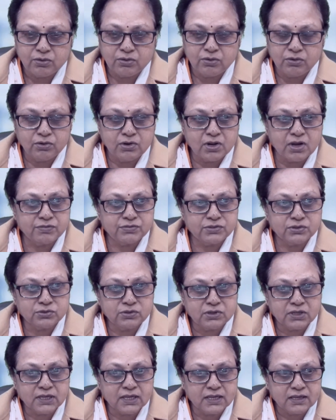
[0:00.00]
good
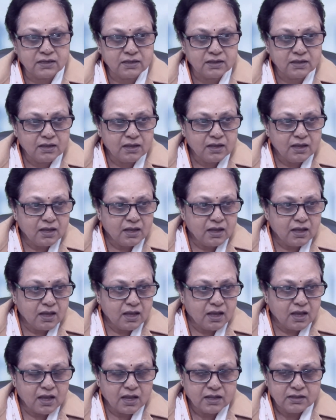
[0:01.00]
afternoon again,
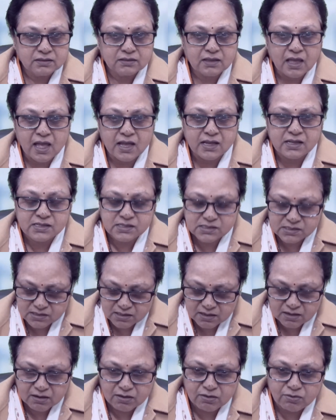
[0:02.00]
and thanks
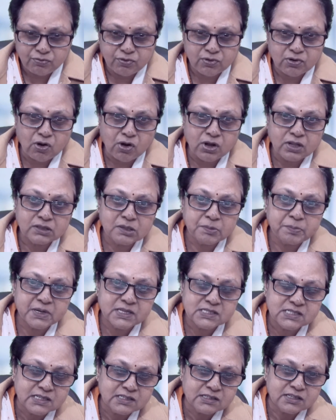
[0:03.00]
for all the
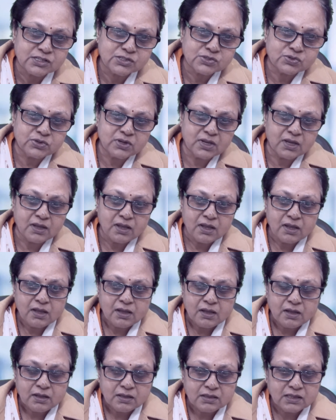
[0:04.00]
presenters today.
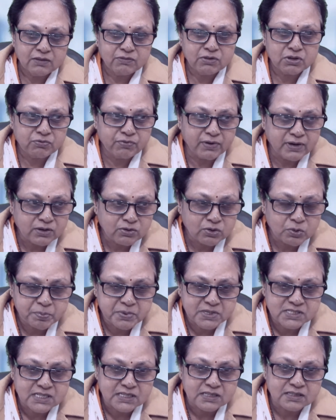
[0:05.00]
They were very good
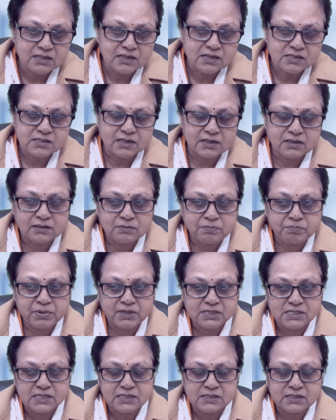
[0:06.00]
presenters and
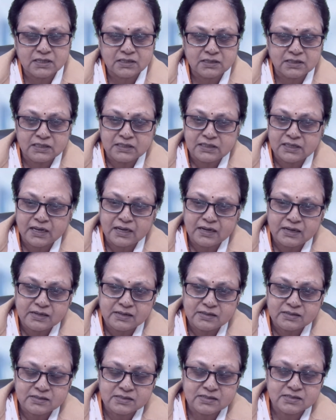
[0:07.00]
presented
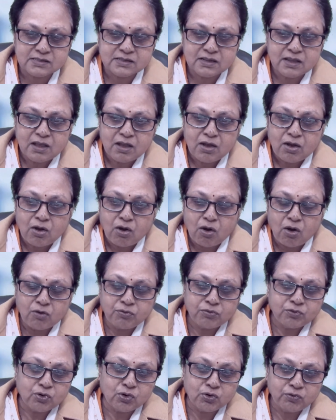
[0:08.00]
details of
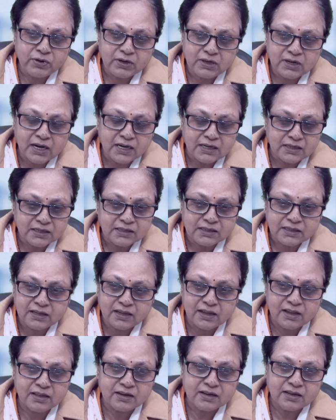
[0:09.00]
COVID-19
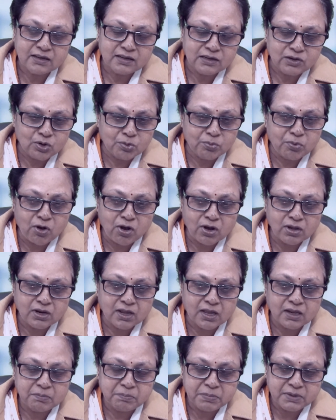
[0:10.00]
care in newborn
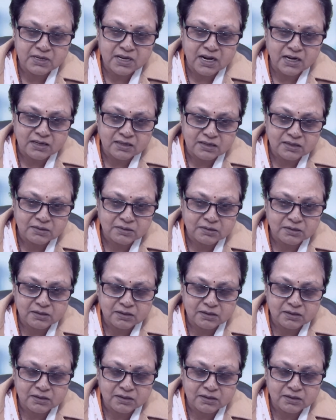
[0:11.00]
and pediatric